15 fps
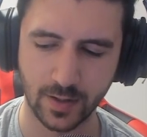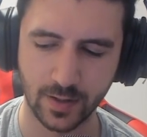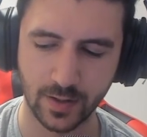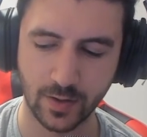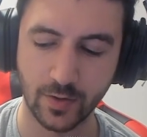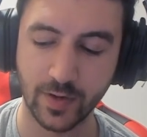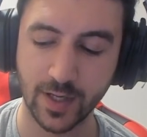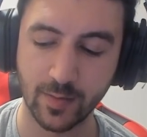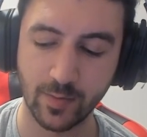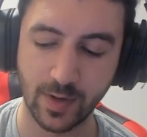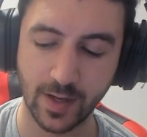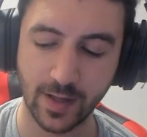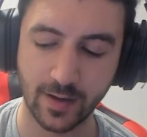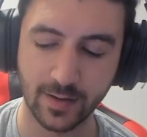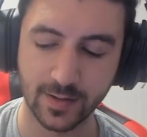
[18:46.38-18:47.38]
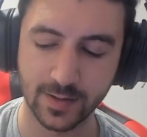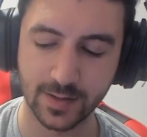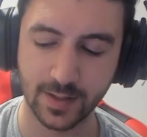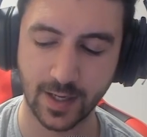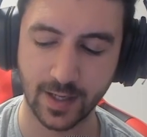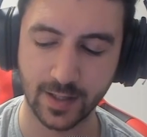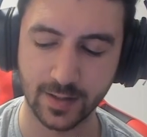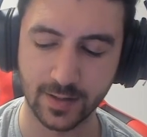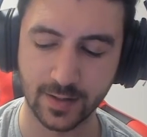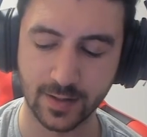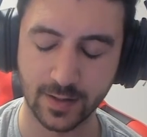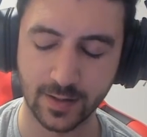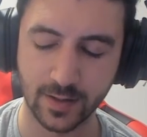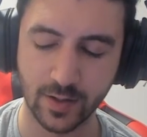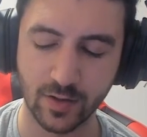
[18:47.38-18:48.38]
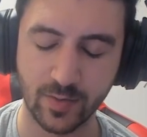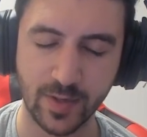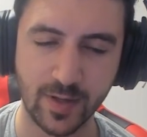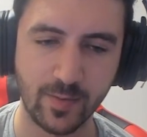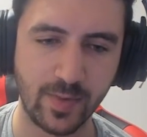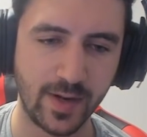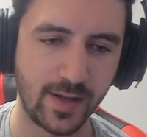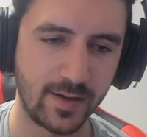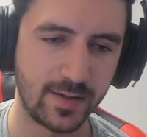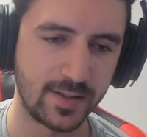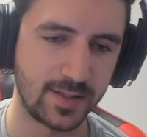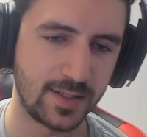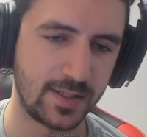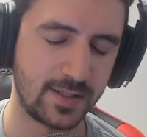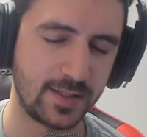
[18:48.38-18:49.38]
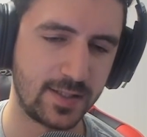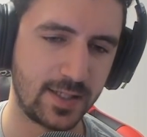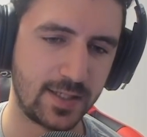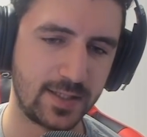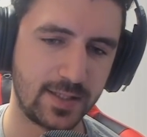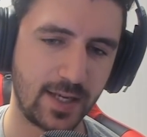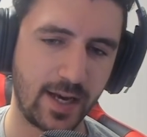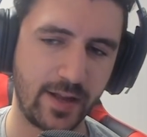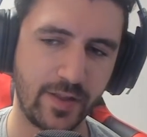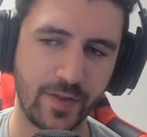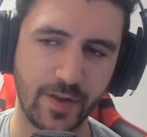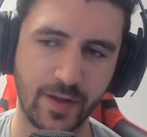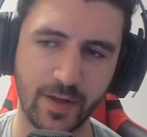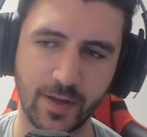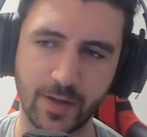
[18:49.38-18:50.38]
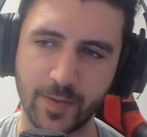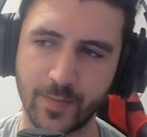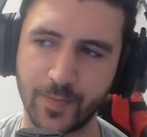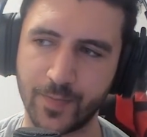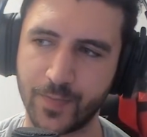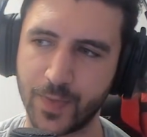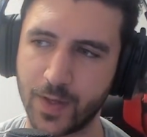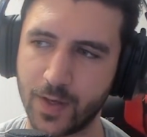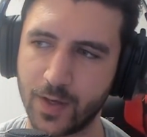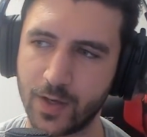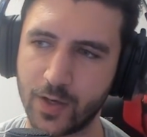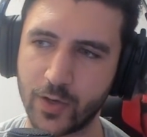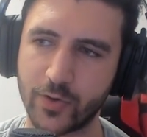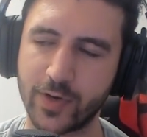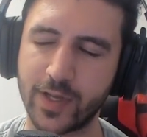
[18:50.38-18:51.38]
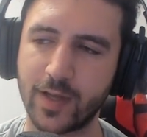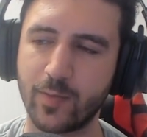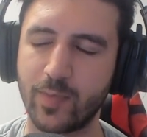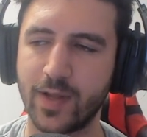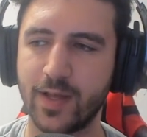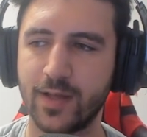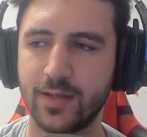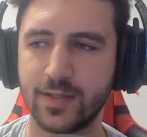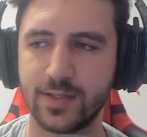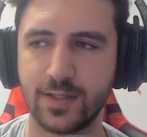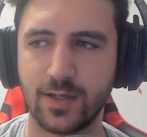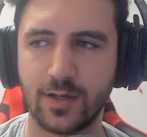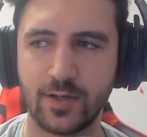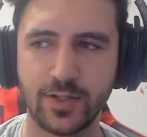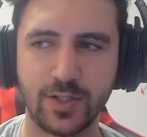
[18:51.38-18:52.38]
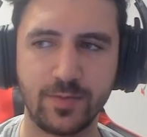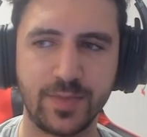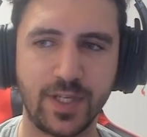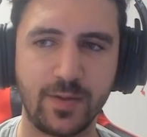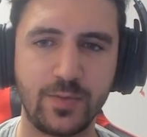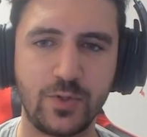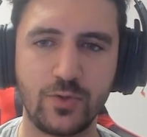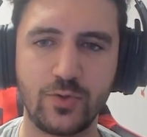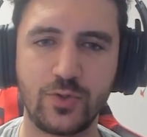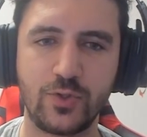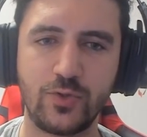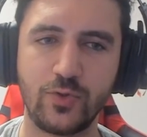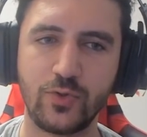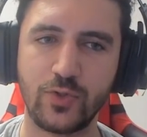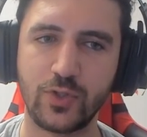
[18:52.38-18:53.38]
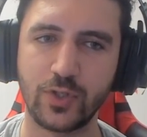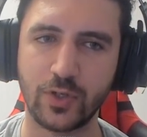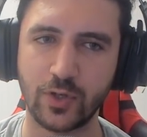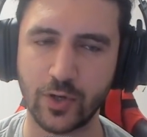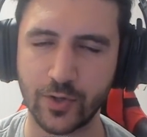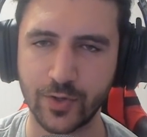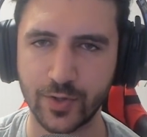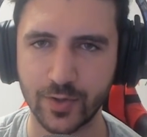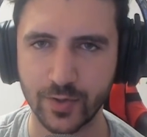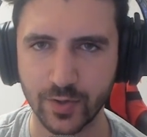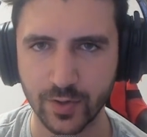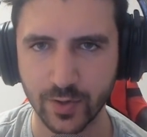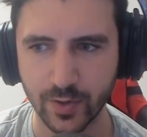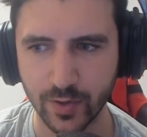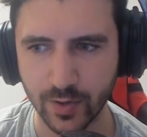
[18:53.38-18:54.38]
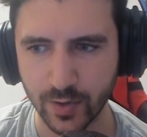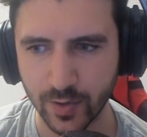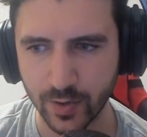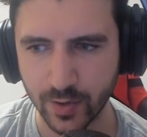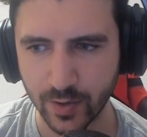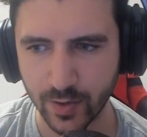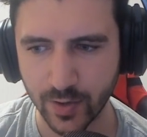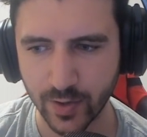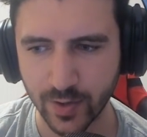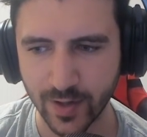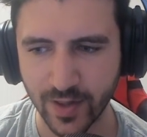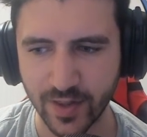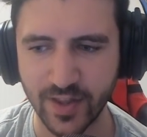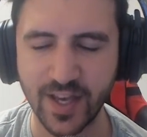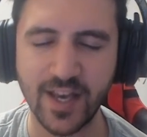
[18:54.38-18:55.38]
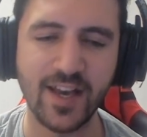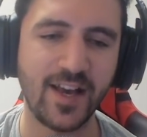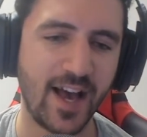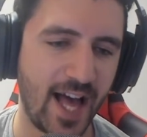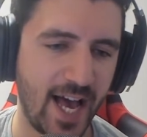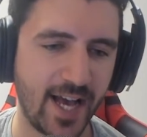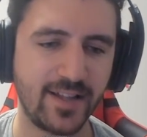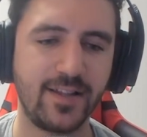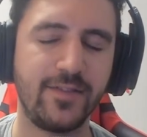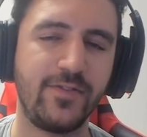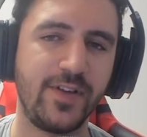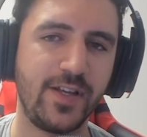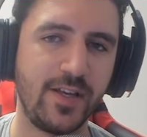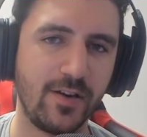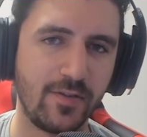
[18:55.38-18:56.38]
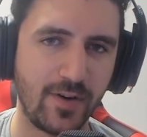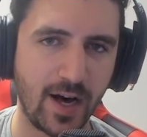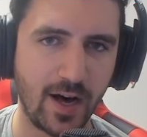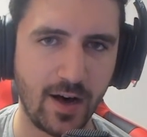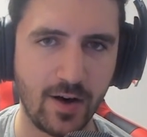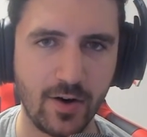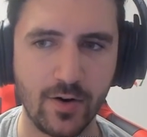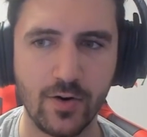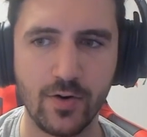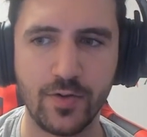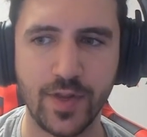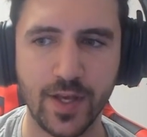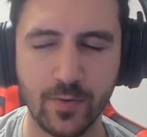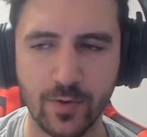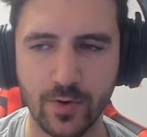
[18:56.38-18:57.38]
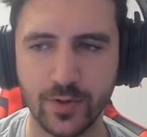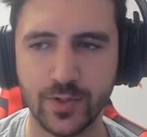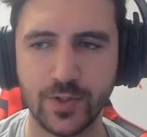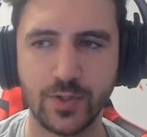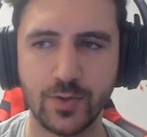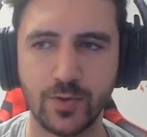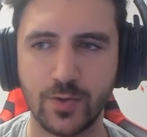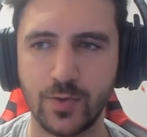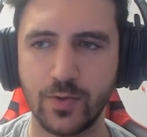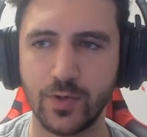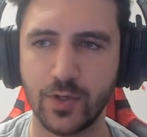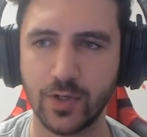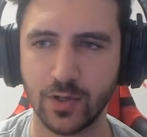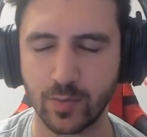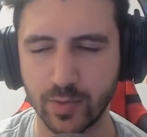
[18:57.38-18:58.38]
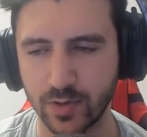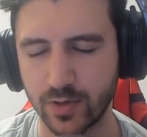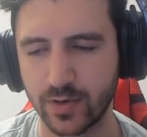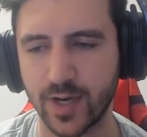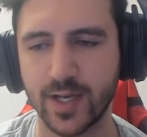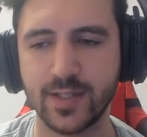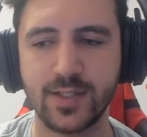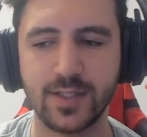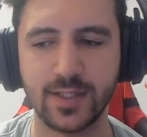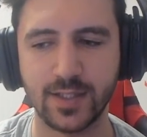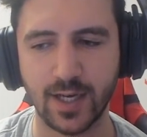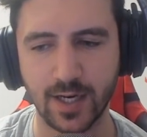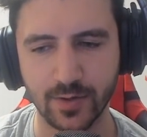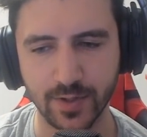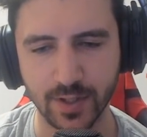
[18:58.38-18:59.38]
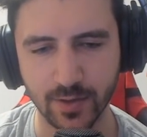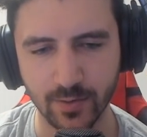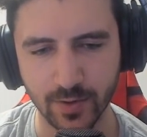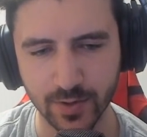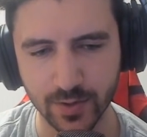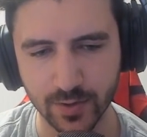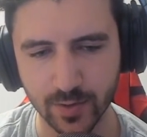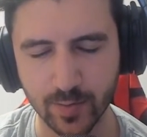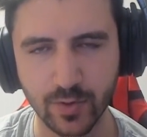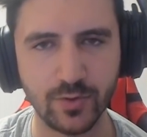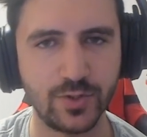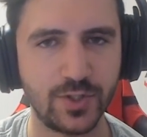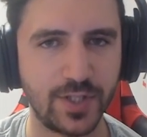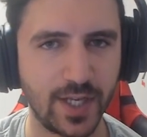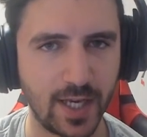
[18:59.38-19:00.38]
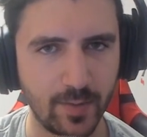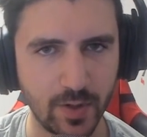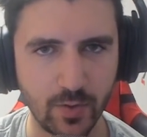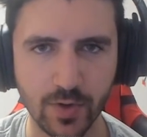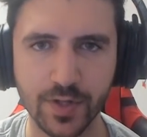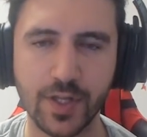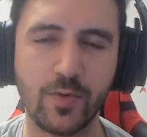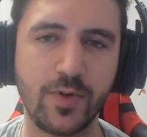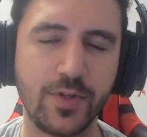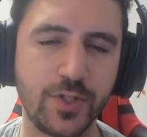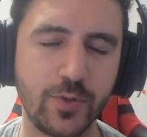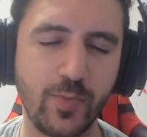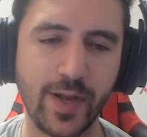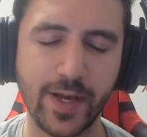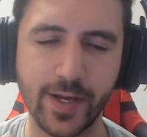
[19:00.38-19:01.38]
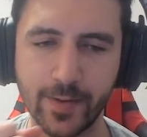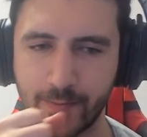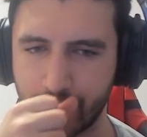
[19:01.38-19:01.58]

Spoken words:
Korean players and European players is that I think Korean players are sometimes used to not think actively of how they want to progress and how they want to approach the game and what they want to play.